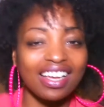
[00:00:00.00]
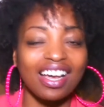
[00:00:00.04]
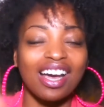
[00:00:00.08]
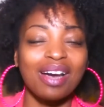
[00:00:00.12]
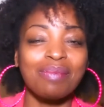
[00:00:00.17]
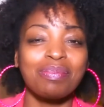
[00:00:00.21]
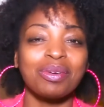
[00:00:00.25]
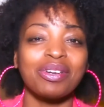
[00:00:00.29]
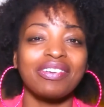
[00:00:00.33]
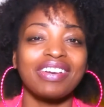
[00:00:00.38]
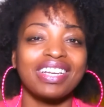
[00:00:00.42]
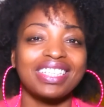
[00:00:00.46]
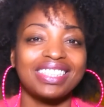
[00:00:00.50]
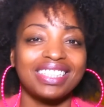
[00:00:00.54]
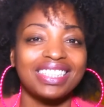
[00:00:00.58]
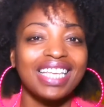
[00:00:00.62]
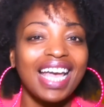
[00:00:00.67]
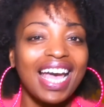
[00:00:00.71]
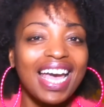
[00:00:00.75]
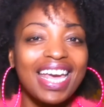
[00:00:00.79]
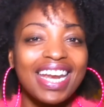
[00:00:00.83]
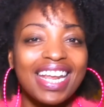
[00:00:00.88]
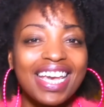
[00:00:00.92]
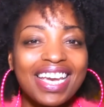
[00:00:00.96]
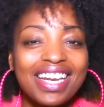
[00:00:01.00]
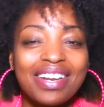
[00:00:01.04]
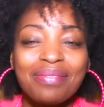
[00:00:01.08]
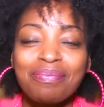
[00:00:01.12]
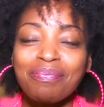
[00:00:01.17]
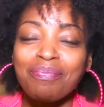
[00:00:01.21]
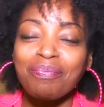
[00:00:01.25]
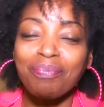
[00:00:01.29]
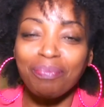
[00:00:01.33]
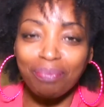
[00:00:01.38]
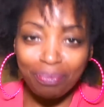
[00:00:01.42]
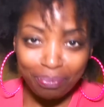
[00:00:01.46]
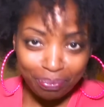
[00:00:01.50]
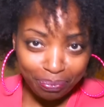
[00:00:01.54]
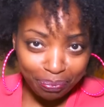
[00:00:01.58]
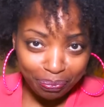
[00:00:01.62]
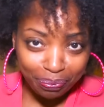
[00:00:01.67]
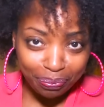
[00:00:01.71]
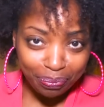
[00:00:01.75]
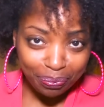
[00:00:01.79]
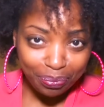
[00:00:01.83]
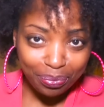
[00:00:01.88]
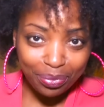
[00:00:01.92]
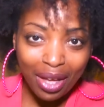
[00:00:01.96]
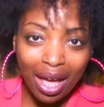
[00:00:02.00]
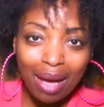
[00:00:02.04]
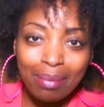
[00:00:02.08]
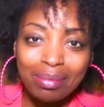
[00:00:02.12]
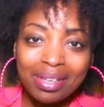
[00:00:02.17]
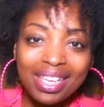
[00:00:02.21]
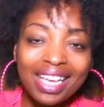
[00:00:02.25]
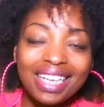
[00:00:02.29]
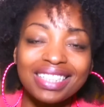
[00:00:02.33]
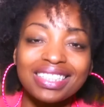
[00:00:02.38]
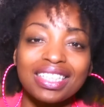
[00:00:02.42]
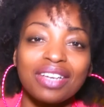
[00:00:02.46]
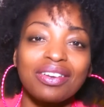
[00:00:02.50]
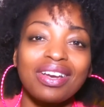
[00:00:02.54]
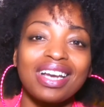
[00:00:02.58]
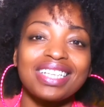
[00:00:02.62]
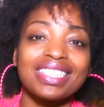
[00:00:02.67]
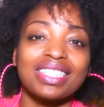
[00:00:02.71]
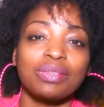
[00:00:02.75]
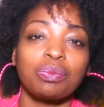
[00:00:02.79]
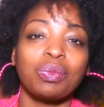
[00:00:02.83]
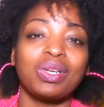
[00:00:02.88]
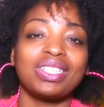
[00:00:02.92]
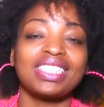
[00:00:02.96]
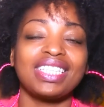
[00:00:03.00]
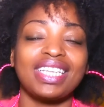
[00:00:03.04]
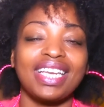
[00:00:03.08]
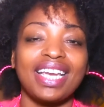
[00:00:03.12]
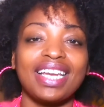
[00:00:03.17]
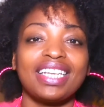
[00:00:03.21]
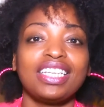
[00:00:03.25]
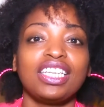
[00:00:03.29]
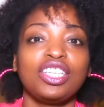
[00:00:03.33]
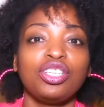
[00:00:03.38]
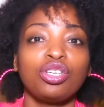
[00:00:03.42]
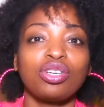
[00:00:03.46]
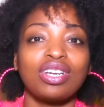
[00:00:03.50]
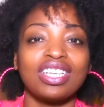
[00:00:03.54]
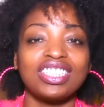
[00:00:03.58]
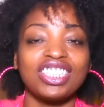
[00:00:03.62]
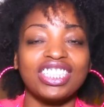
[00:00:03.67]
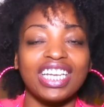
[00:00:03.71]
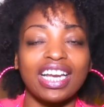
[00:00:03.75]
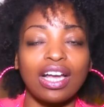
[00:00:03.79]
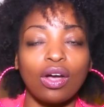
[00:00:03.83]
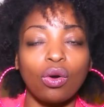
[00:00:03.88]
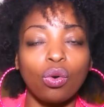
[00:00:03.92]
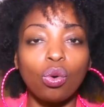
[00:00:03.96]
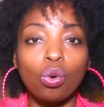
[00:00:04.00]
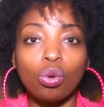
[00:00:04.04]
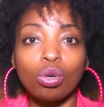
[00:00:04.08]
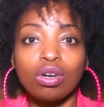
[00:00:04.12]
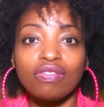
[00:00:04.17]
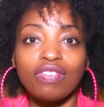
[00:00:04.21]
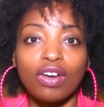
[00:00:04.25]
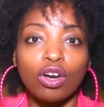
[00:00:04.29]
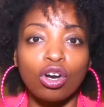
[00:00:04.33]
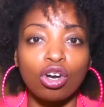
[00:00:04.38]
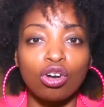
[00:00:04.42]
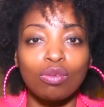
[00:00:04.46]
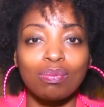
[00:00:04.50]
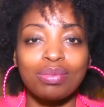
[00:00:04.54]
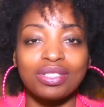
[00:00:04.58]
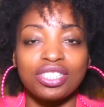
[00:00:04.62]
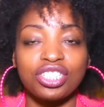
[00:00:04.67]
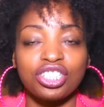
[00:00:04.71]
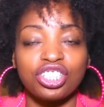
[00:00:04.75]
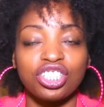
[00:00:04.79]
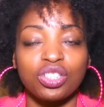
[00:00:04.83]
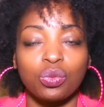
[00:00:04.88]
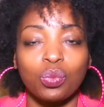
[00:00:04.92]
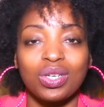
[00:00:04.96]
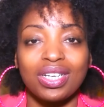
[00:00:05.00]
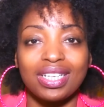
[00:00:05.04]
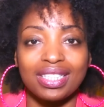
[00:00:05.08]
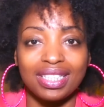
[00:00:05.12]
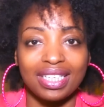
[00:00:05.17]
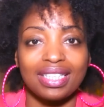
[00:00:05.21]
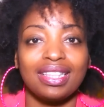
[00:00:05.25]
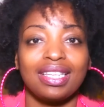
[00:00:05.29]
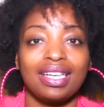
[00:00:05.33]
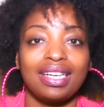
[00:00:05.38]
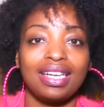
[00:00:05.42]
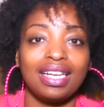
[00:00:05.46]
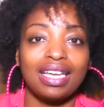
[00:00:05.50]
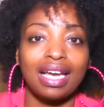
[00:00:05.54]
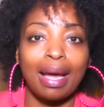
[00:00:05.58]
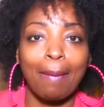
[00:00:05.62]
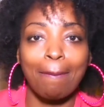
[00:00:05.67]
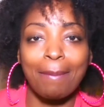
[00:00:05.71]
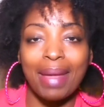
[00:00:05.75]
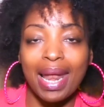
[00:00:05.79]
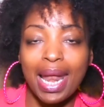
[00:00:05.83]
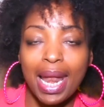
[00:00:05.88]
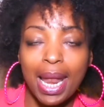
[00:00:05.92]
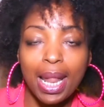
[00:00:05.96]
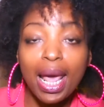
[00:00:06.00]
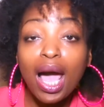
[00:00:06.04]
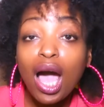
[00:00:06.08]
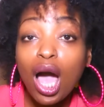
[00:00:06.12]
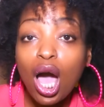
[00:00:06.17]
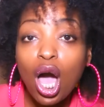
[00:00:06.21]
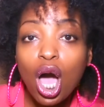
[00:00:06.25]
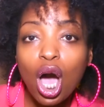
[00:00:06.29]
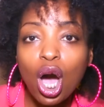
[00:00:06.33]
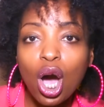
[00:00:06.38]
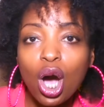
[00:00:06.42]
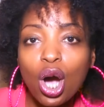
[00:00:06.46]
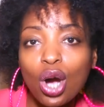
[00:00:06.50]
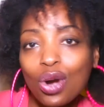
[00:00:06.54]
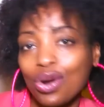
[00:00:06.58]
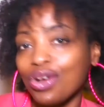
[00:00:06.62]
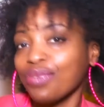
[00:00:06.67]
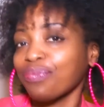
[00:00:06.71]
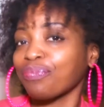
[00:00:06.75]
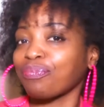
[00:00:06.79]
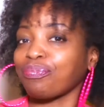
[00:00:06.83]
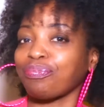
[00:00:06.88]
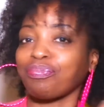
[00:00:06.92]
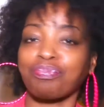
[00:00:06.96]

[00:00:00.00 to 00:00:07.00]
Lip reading: I hope you're excited. And yeah, so guys, once again, you can check out all of our competition winners in the link below.